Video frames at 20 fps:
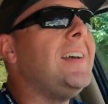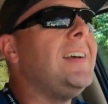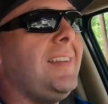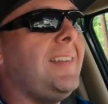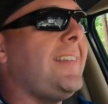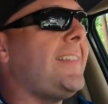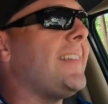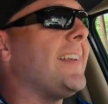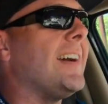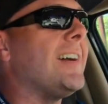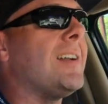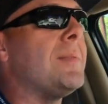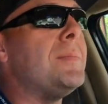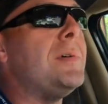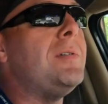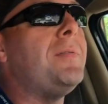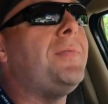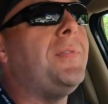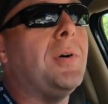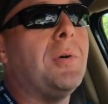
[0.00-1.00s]
you just got to
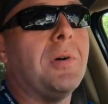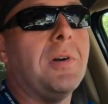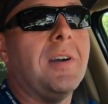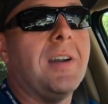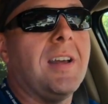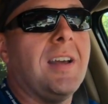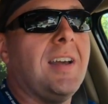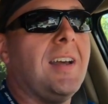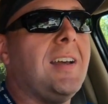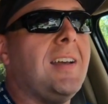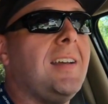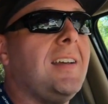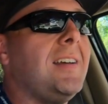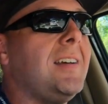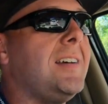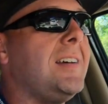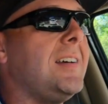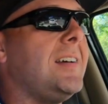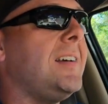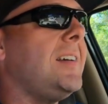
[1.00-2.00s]
move forward. I,
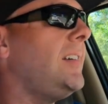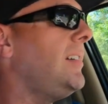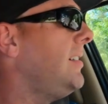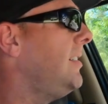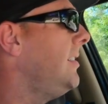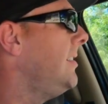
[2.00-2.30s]
uh,